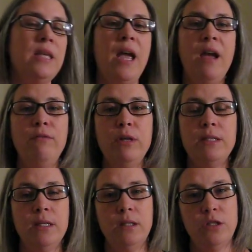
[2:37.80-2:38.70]
that every
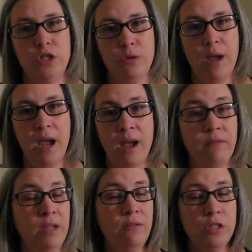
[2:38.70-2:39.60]
sickness you have,
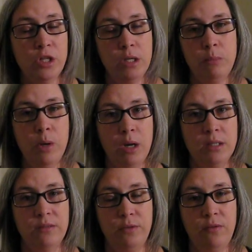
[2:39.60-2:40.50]
even
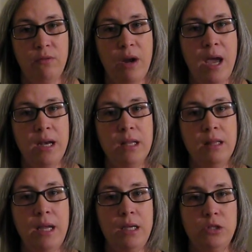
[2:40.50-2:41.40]
chickenpox if you've ever had it,
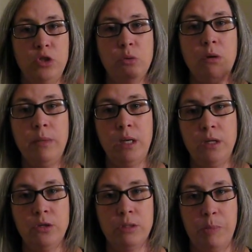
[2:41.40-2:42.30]
lays dormant
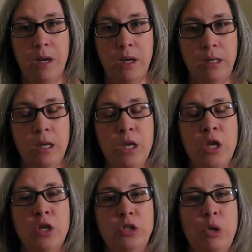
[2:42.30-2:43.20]
in your spine.
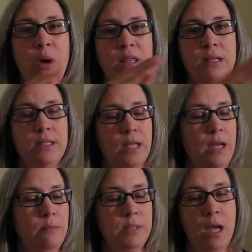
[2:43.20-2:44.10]
So at the
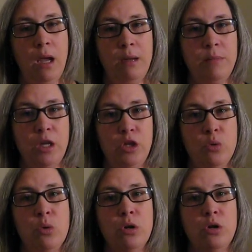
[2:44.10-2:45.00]
same time that
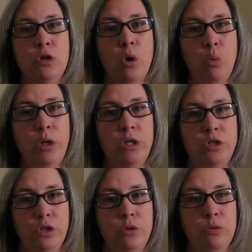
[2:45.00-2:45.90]
you're going
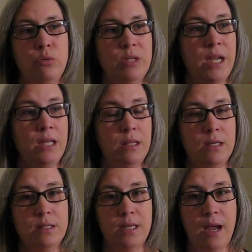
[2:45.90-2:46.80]
to take
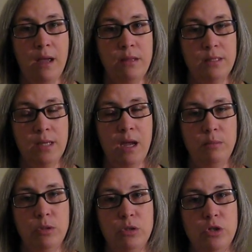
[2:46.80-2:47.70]
these
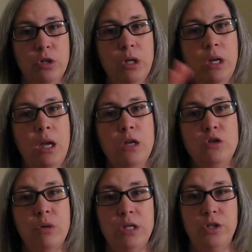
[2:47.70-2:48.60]
capsules, you're going to
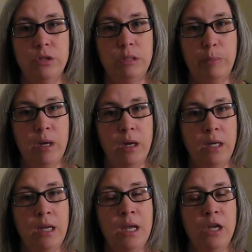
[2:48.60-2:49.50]
address your
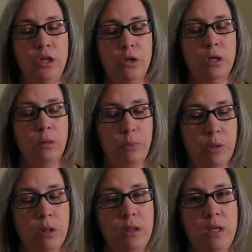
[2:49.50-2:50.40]
spine. You're going to
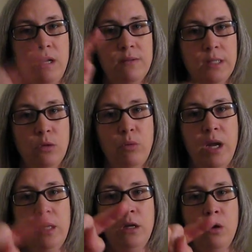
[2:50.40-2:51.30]
put Thieves and
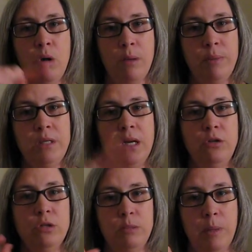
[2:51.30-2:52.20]
oregano up and
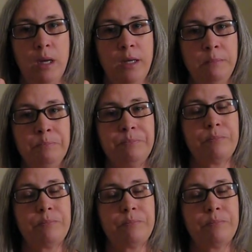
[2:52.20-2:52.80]
down your spine,